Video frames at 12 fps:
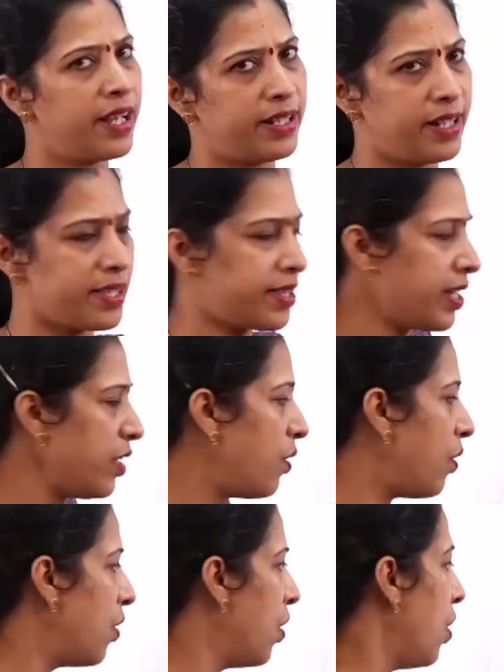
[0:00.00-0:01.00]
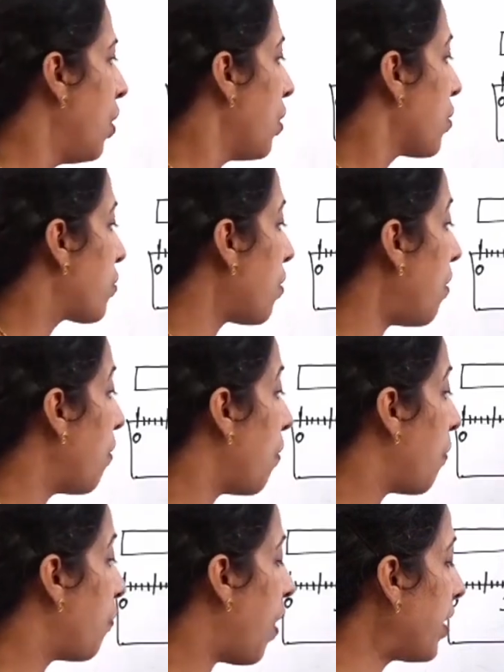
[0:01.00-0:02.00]
it is 0. So
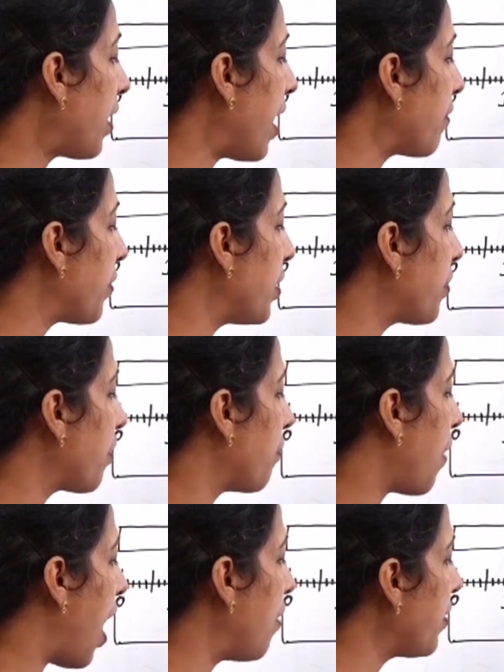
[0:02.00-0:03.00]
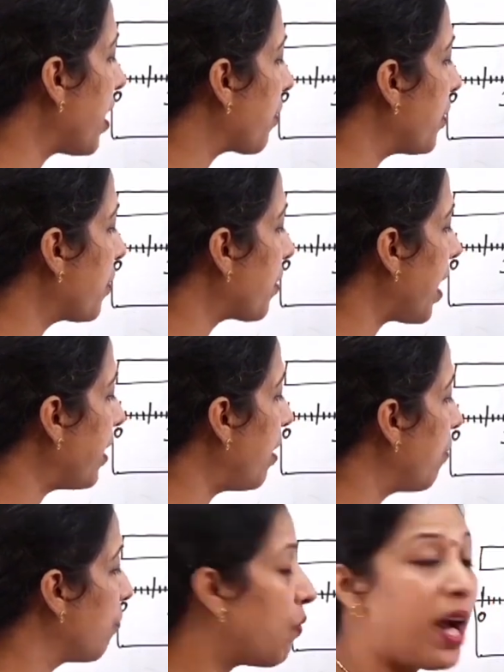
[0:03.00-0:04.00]
how we are going to write
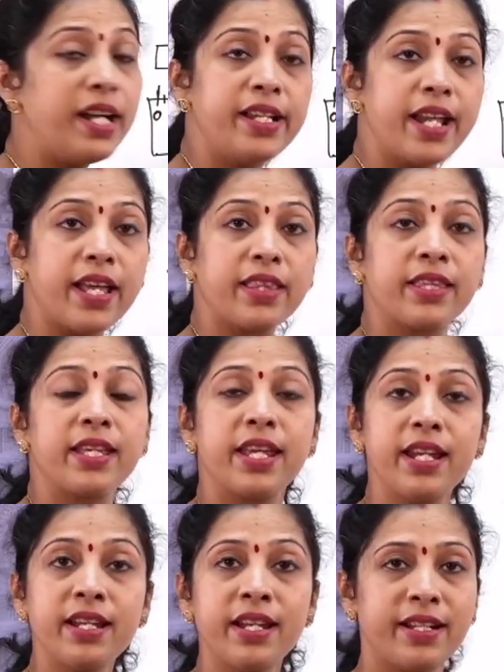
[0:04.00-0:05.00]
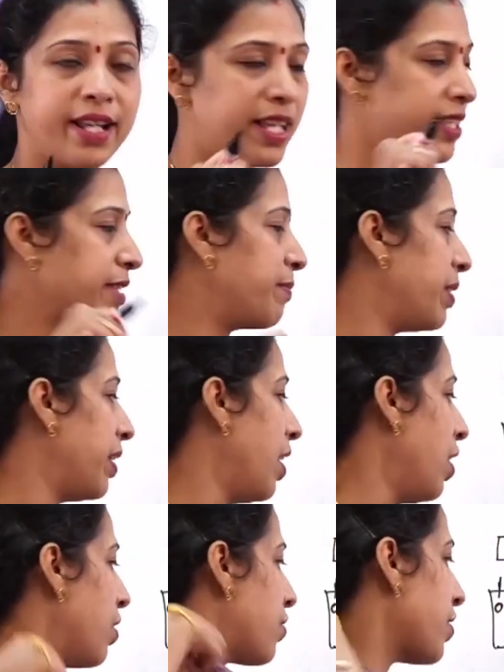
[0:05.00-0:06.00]
down 1/10 in decimal.
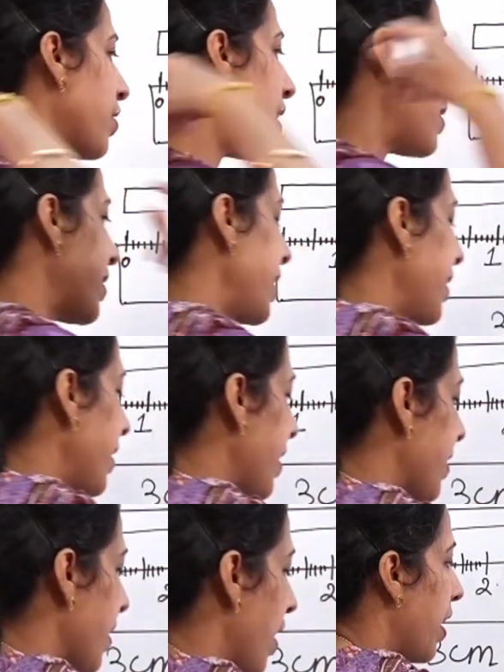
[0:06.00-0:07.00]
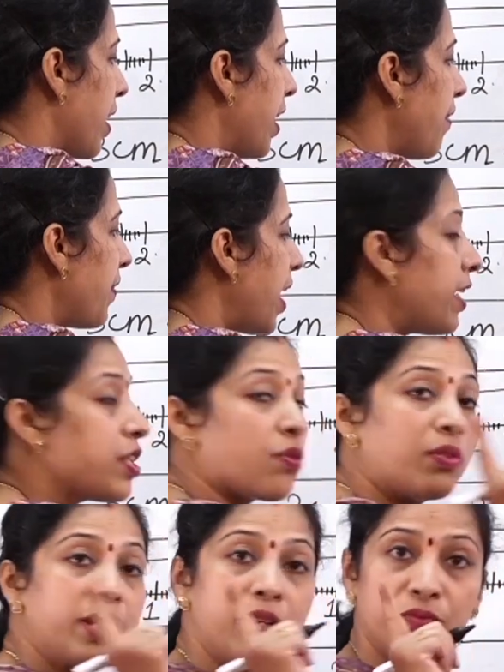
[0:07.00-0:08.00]
So just see this. If there is
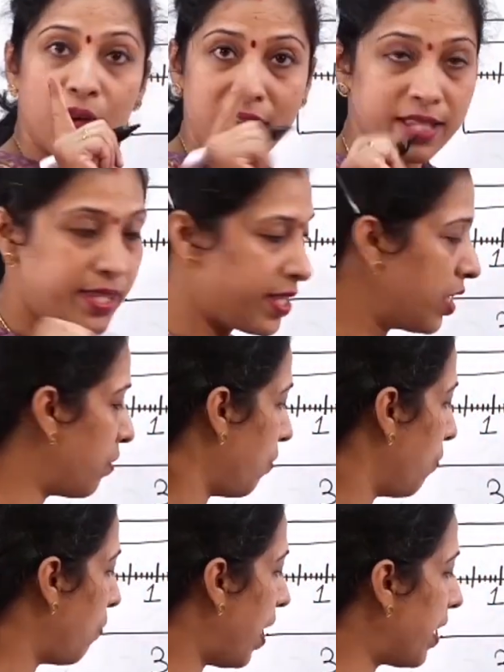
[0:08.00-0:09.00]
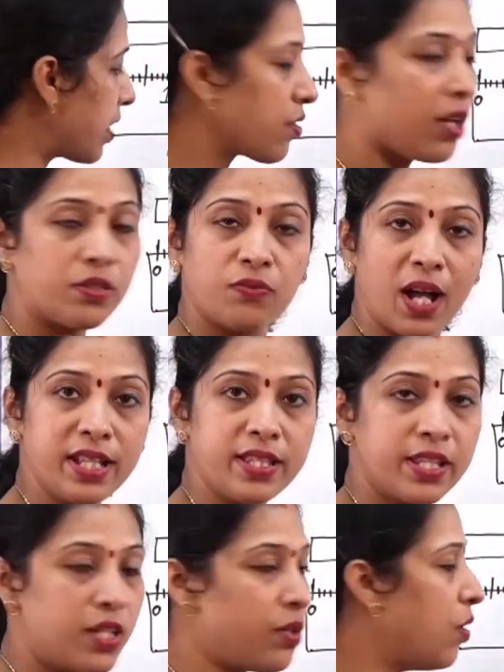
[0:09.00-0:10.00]
only 1 0, 1 has got 1
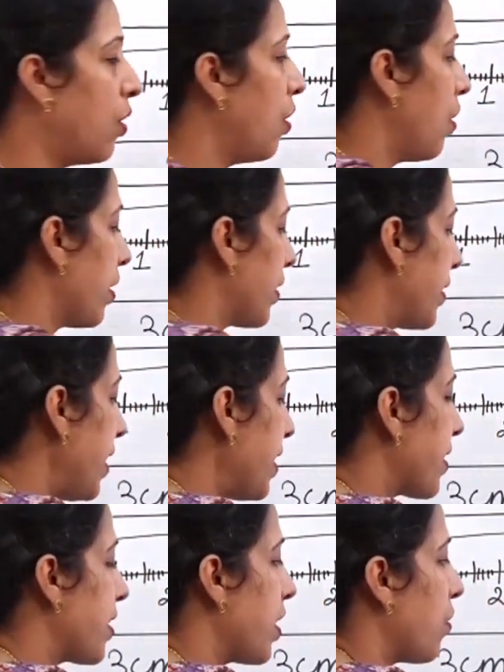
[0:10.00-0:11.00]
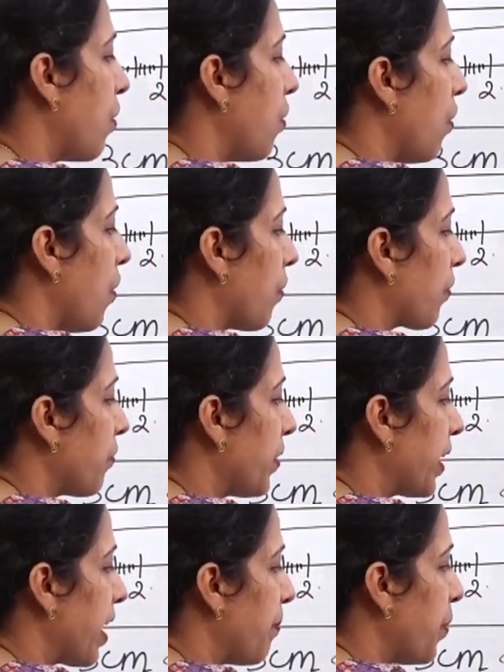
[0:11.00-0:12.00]
0, this 0 we
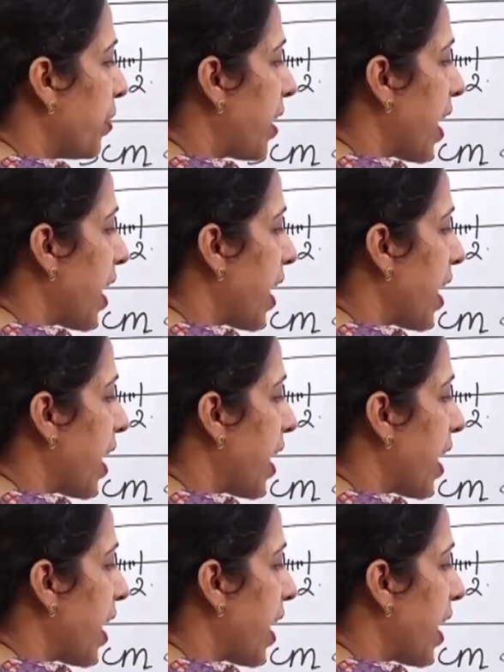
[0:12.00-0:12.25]
can put